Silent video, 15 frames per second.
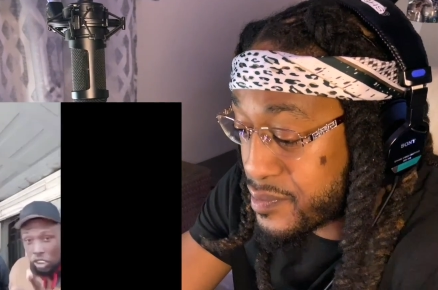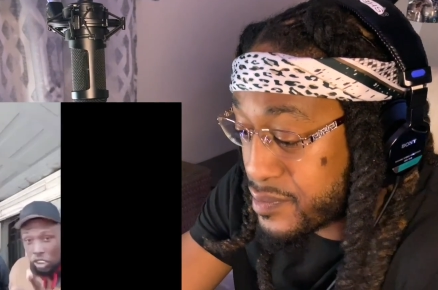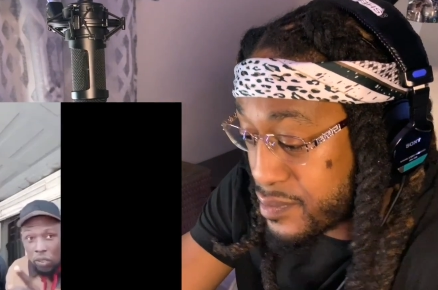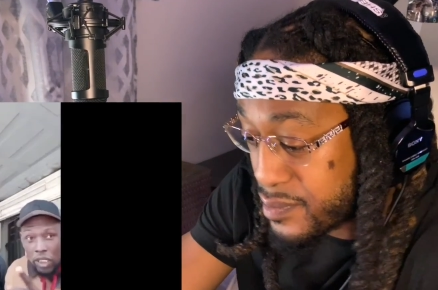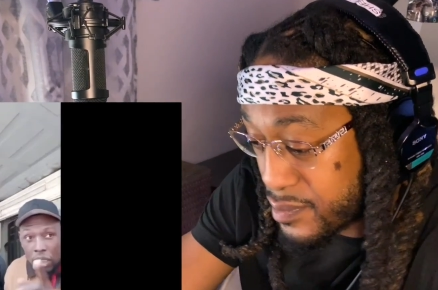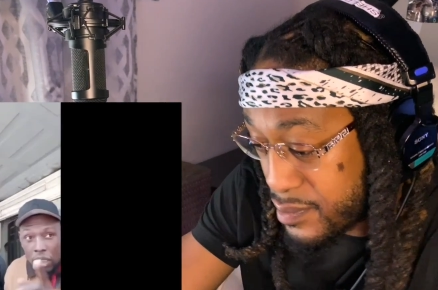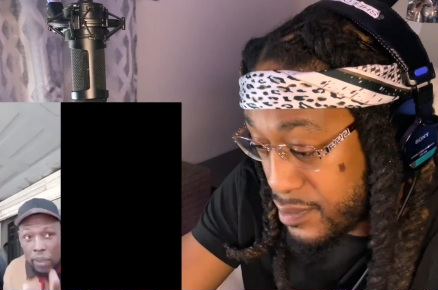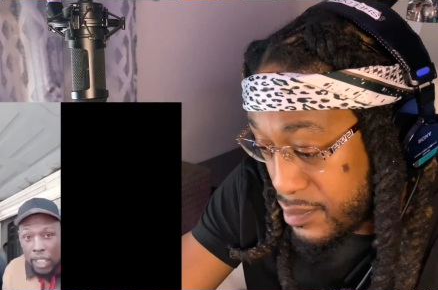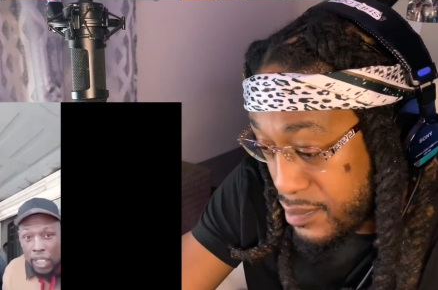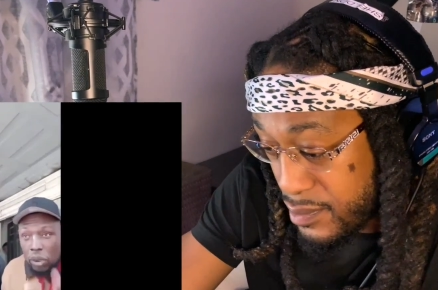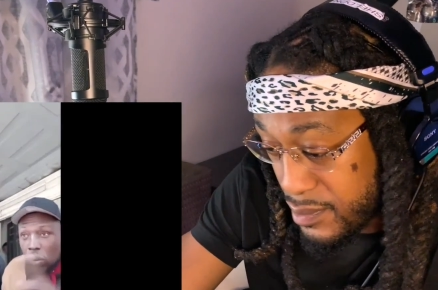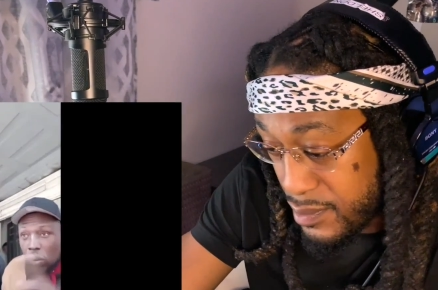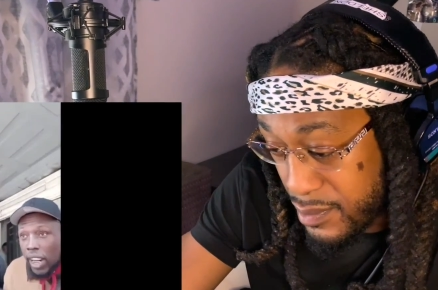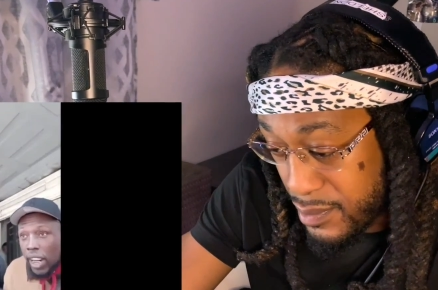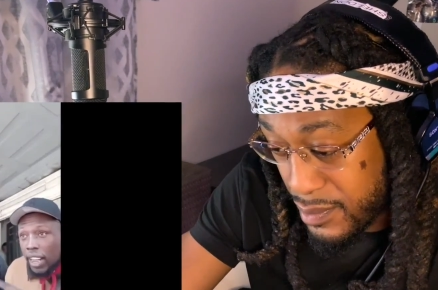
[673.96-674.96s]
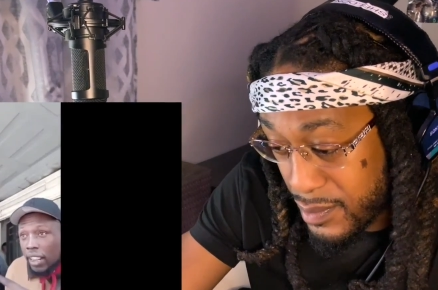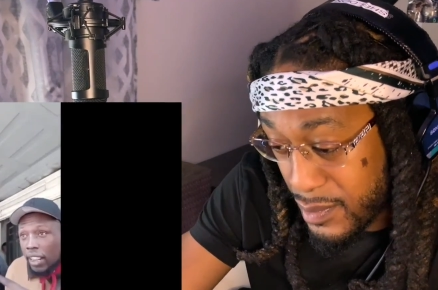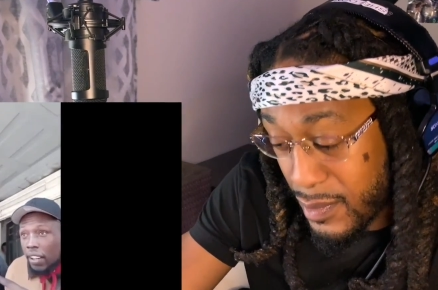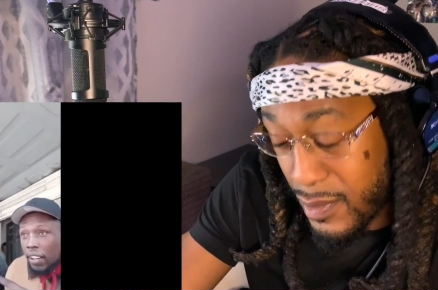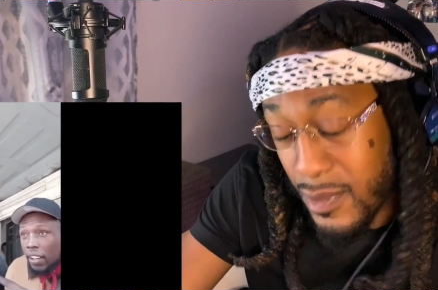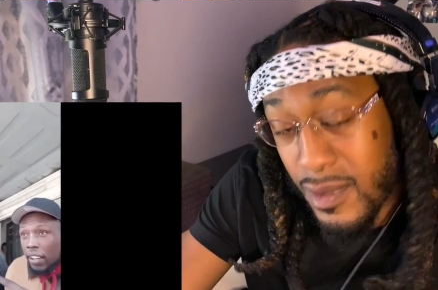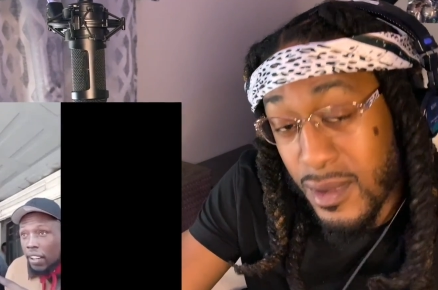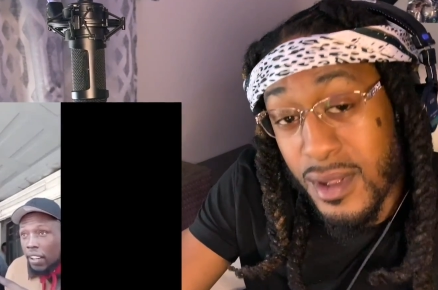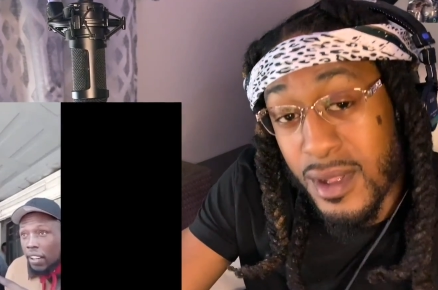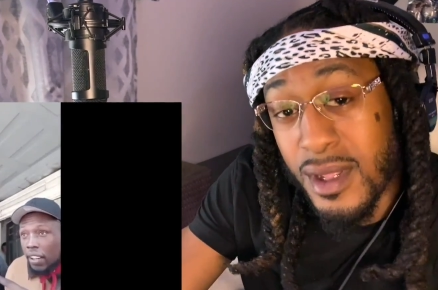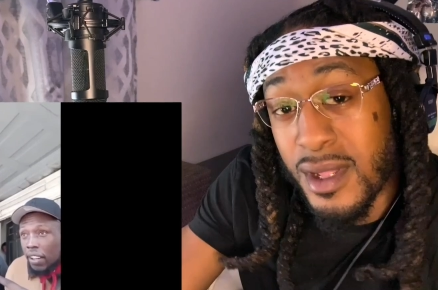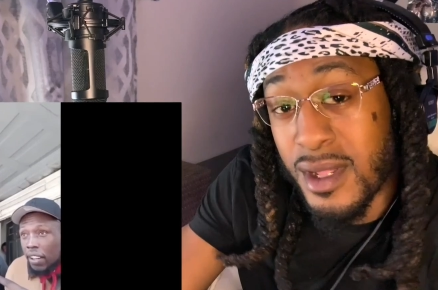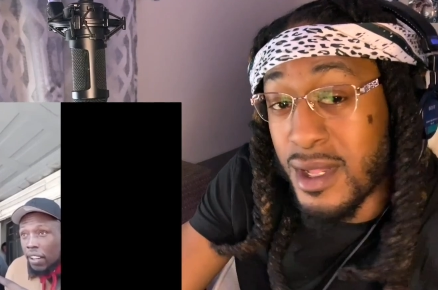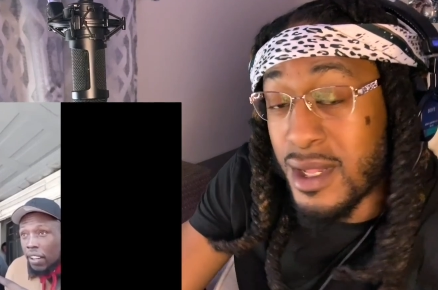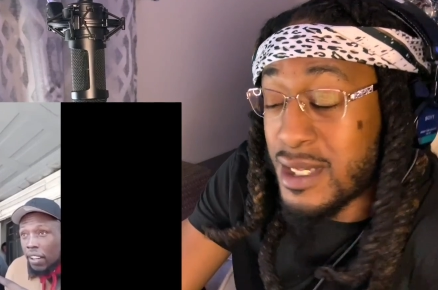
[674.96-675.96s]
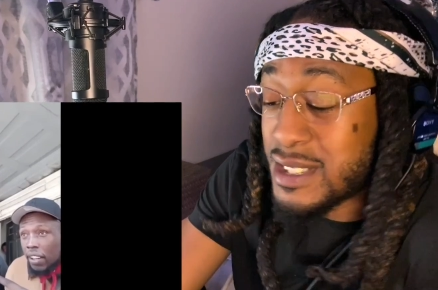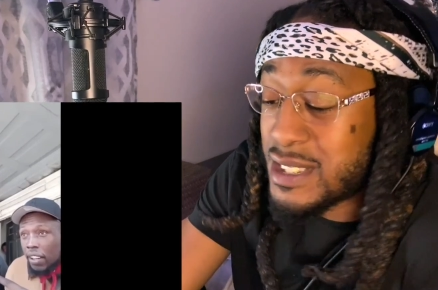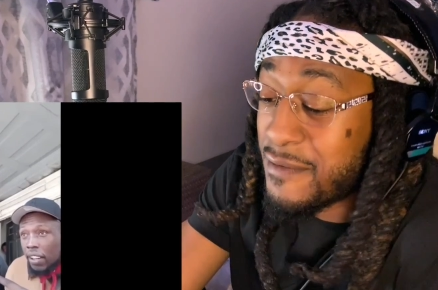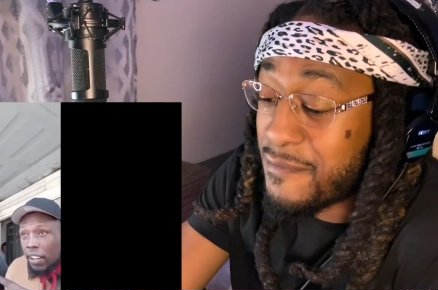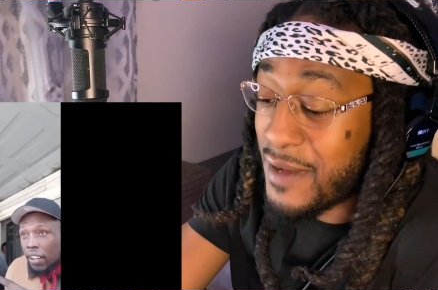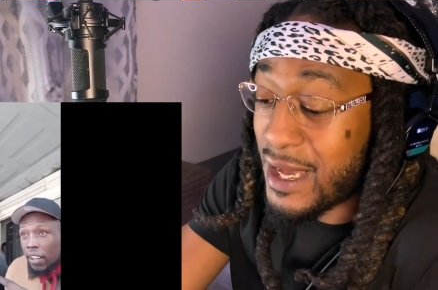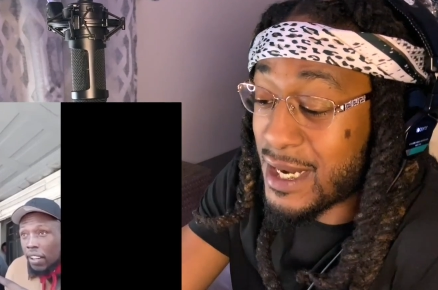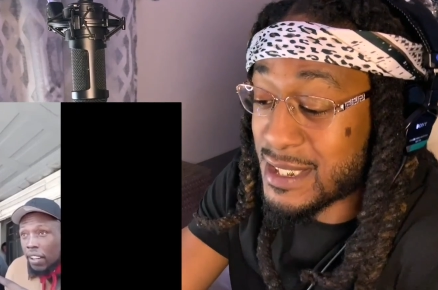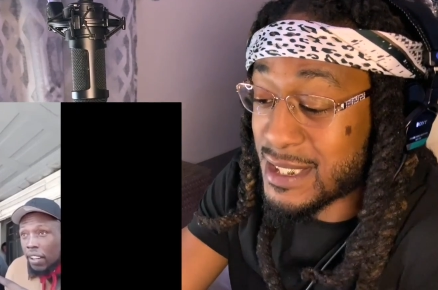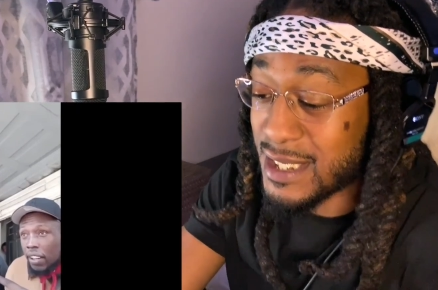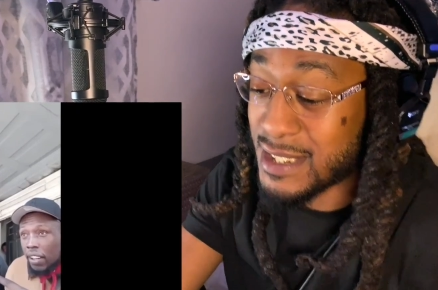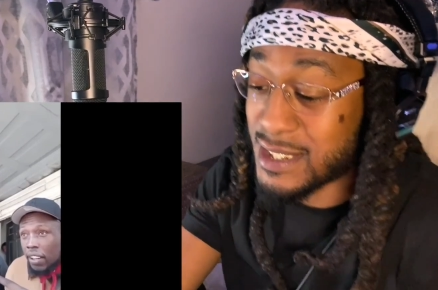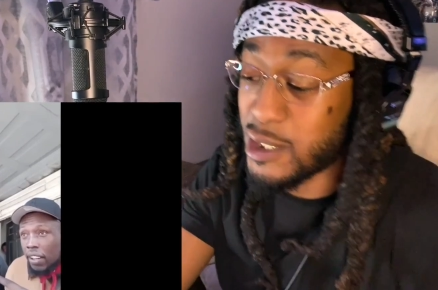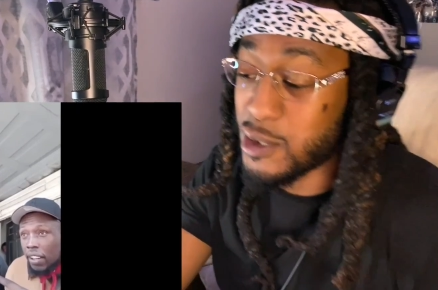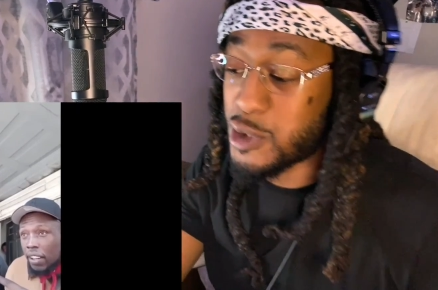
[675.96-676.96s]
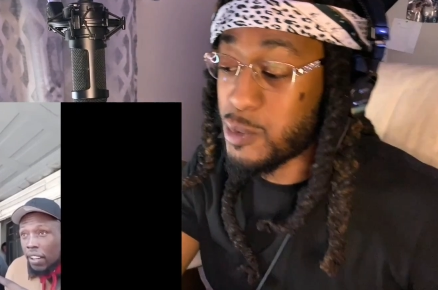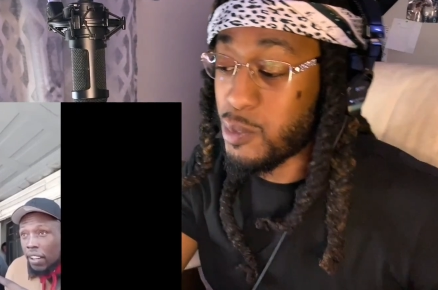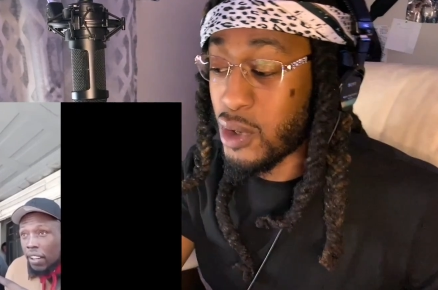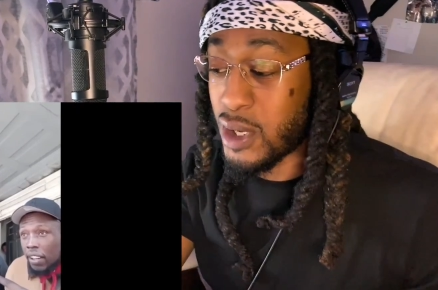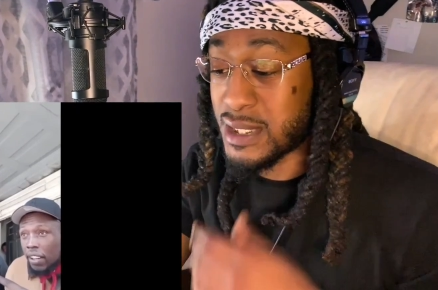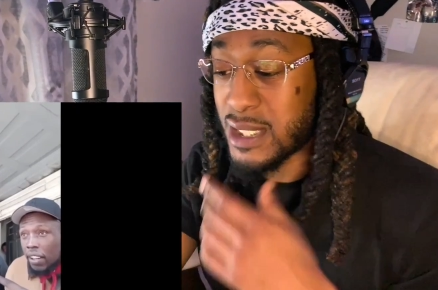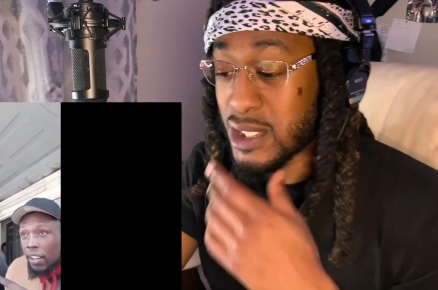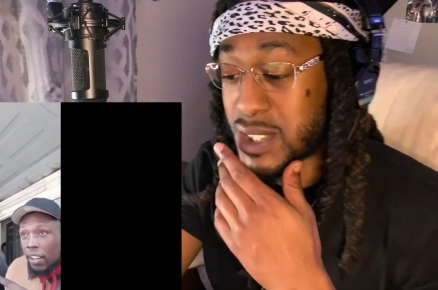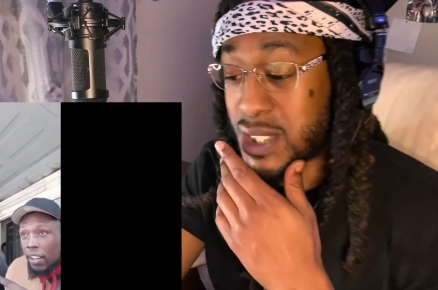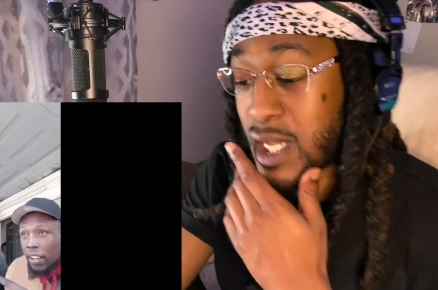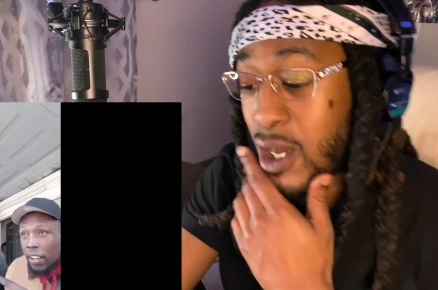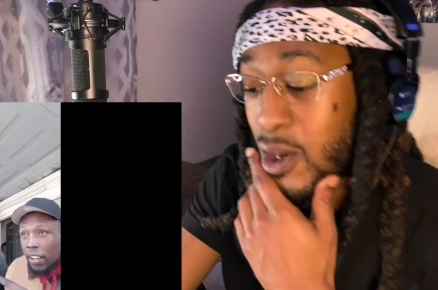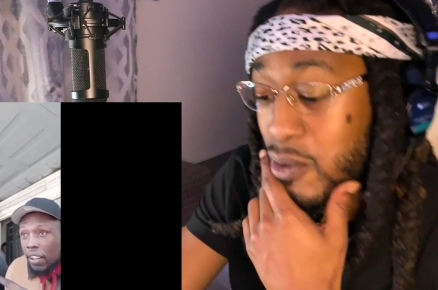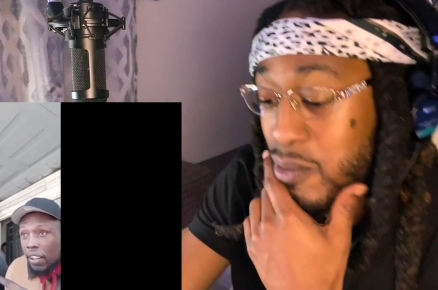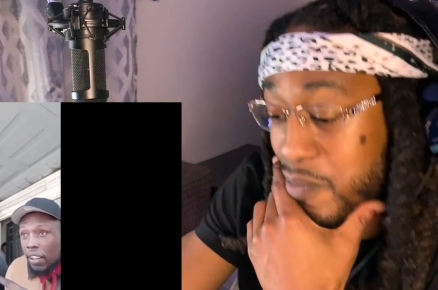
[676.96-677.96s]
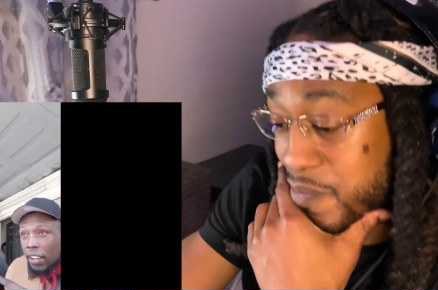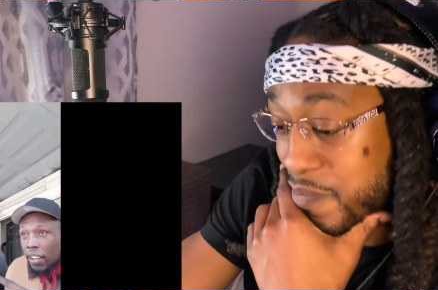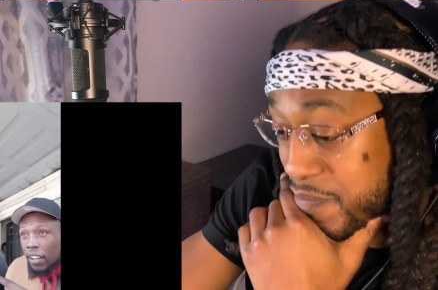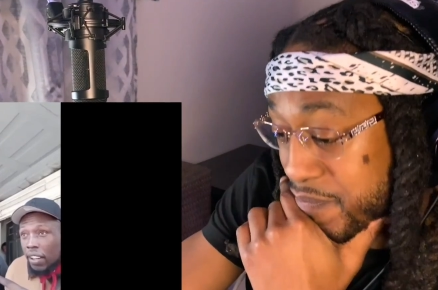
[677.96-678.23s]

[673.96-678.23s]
Speaker 1: want to spend 200? 200.
Speaker 2: She finally said something smart, so she gone.